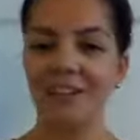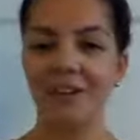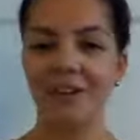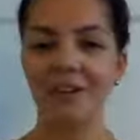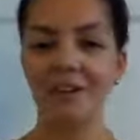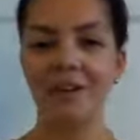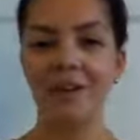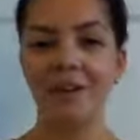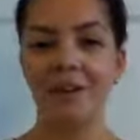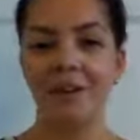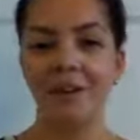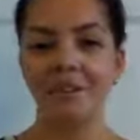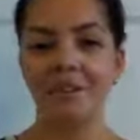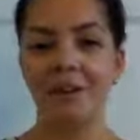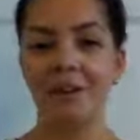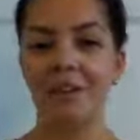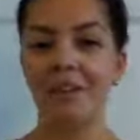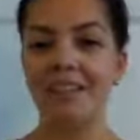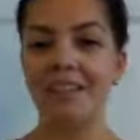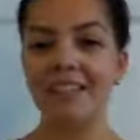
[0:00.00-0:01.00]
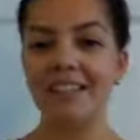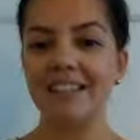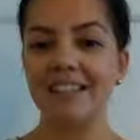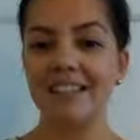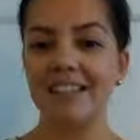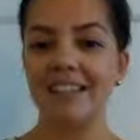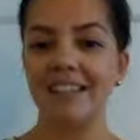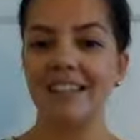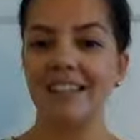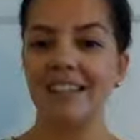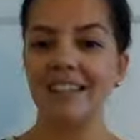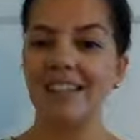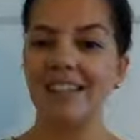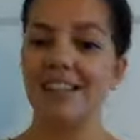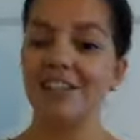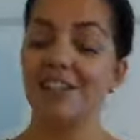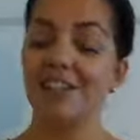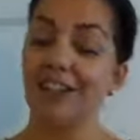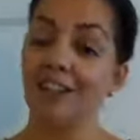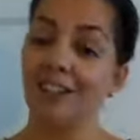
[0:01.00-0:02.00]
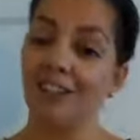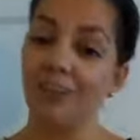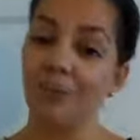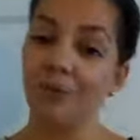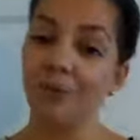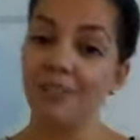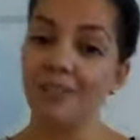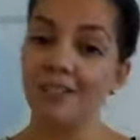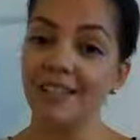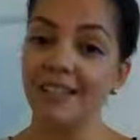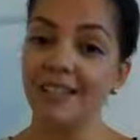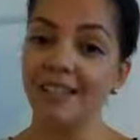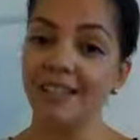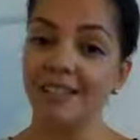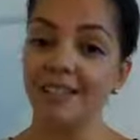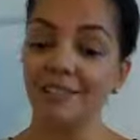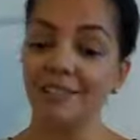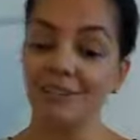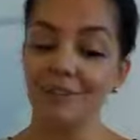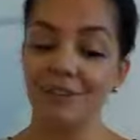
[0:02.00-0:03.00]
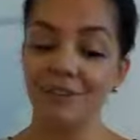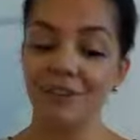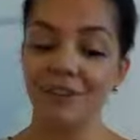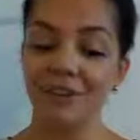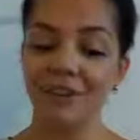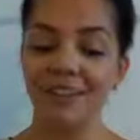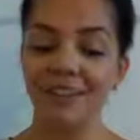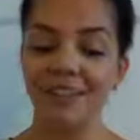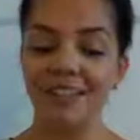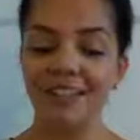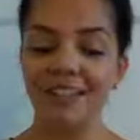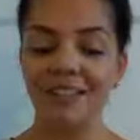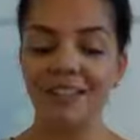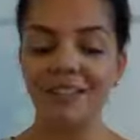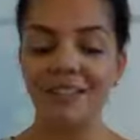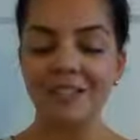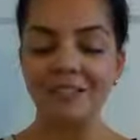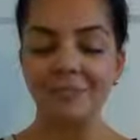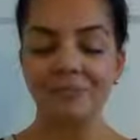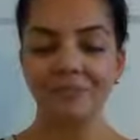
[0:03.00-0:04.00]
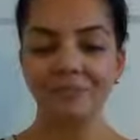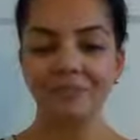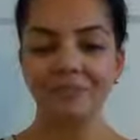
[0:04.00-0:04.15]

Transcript: So maybe it's in the chair that you were sitting in for stretches.